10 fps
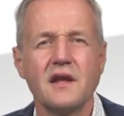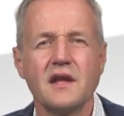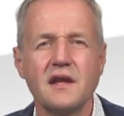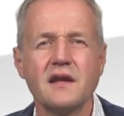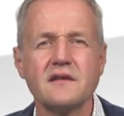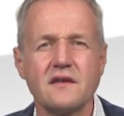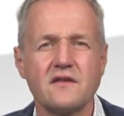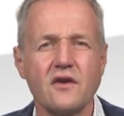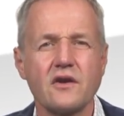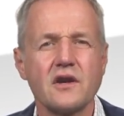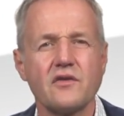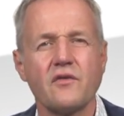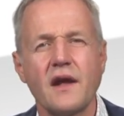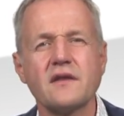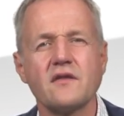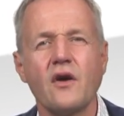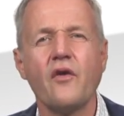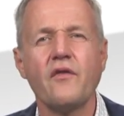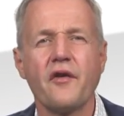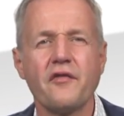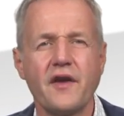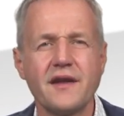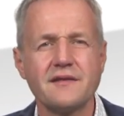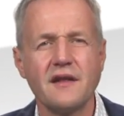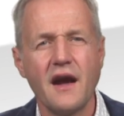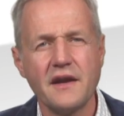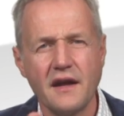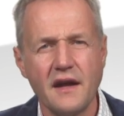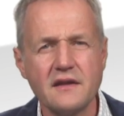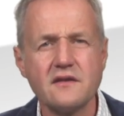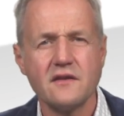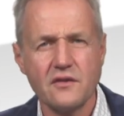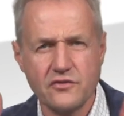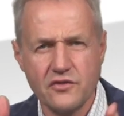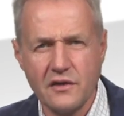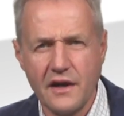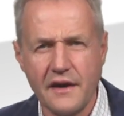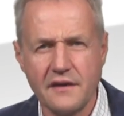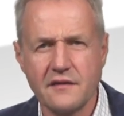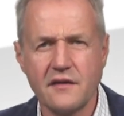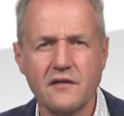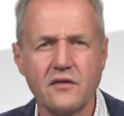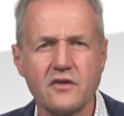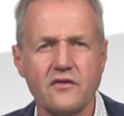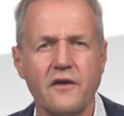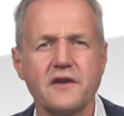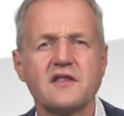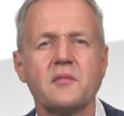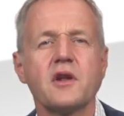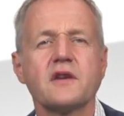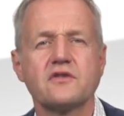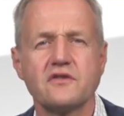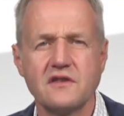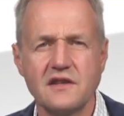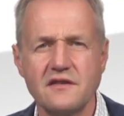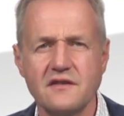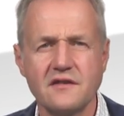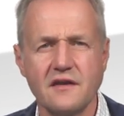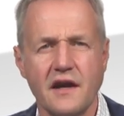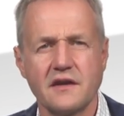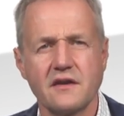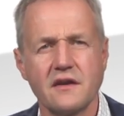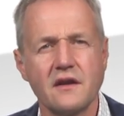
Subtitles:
Here the circuit runs over a phase line and the neutral line. This looks very similar to the DC side.